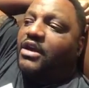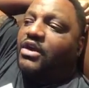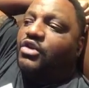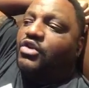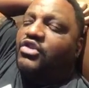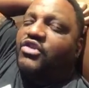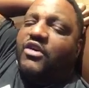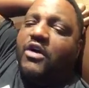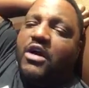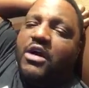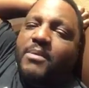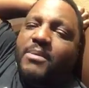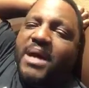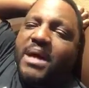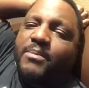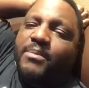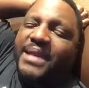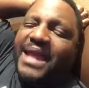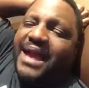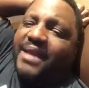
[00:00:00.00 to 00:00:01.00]
You talking
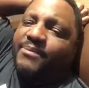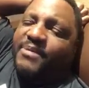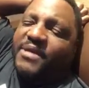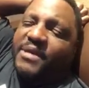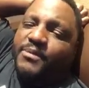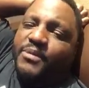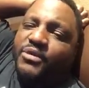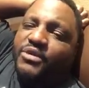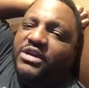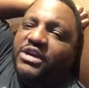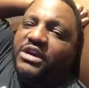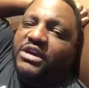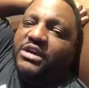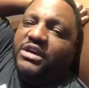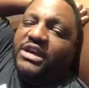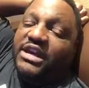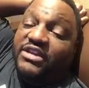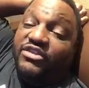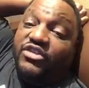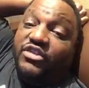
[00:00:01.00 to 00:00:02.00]
about black people
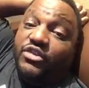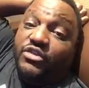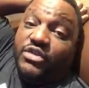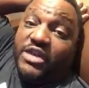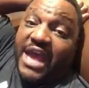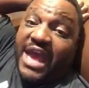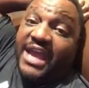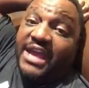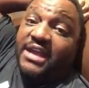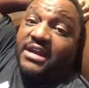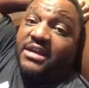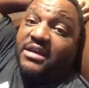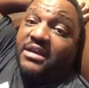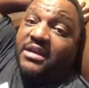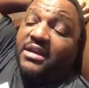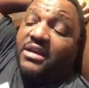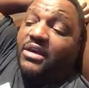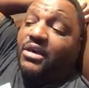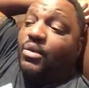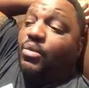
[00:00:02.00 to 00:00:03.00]
need to unite.
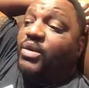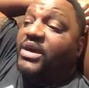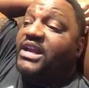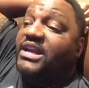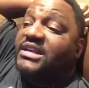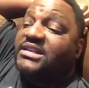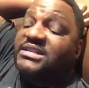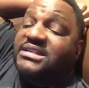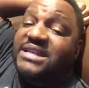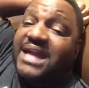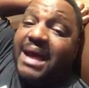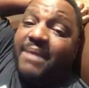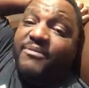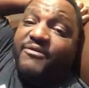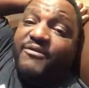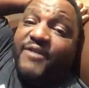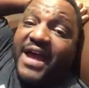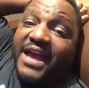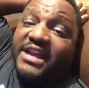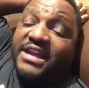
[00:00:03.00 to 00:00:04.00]
We need to stop
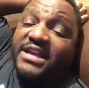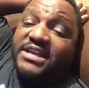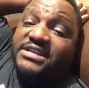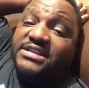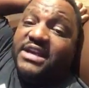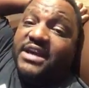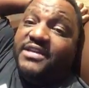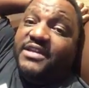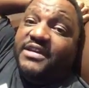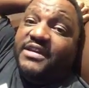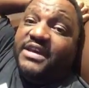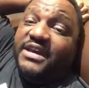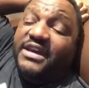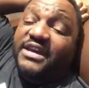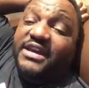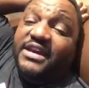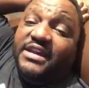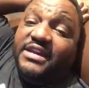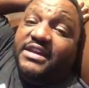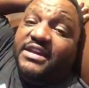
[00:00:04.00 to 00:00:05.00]
fighting each other and
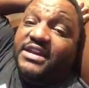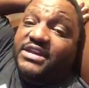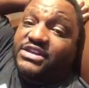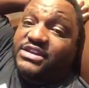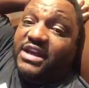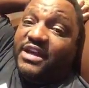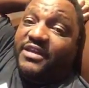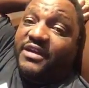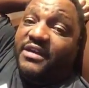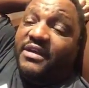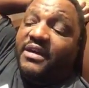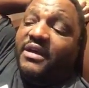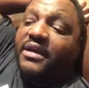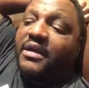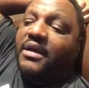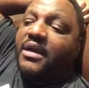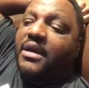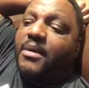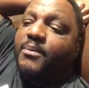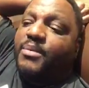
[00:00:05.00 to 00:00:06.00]
killing each other.
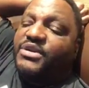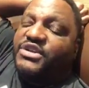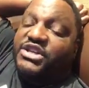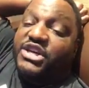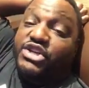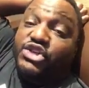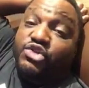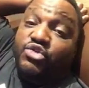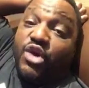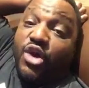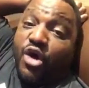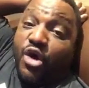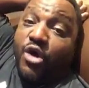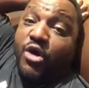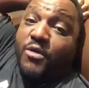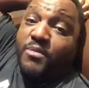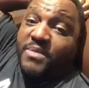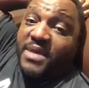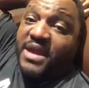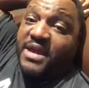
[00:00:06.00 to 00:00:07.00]
But yet you
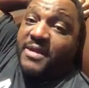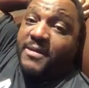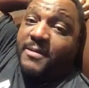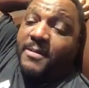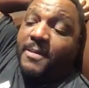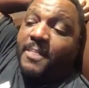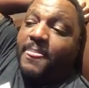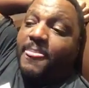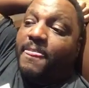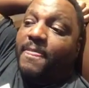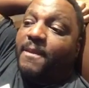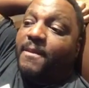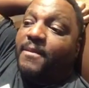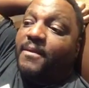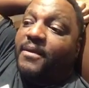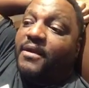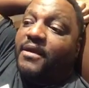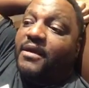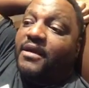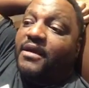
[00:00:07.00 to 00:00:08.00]
called me.
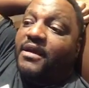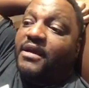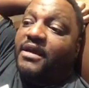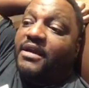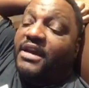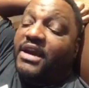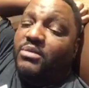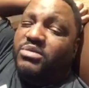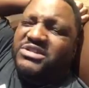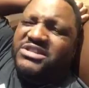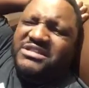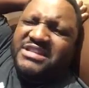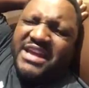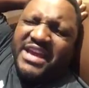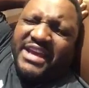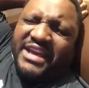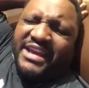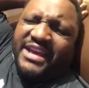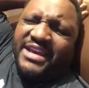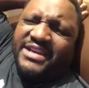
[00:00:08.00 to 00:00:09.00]
It was
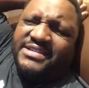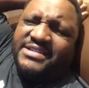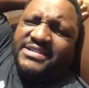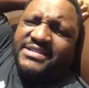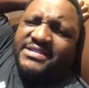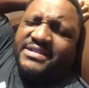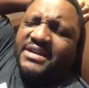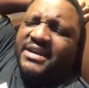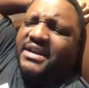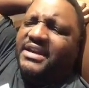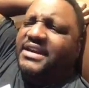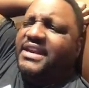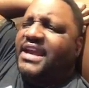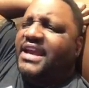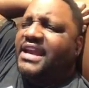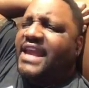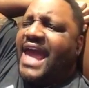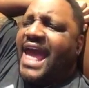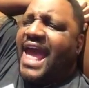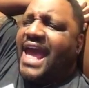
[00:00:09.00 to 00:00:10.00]
nigga this,
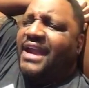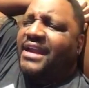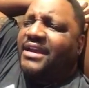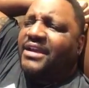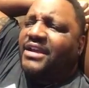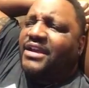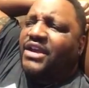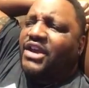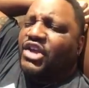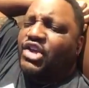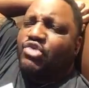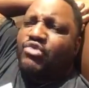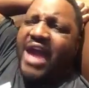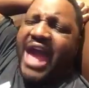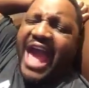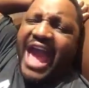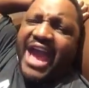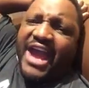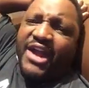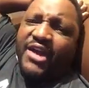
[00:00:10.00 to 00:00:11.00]
nigga that. You
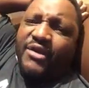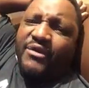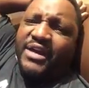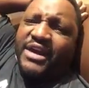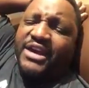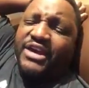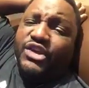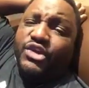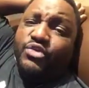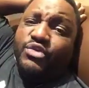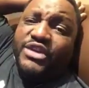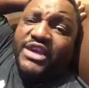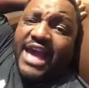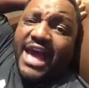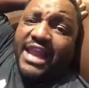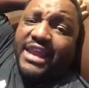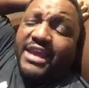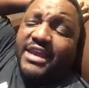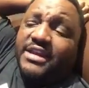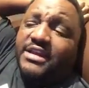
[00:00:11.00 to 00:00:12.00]
angry, you
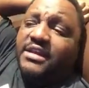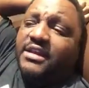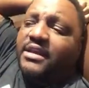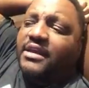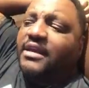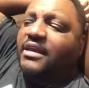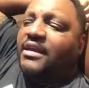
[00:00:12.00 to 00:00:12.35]
yelling.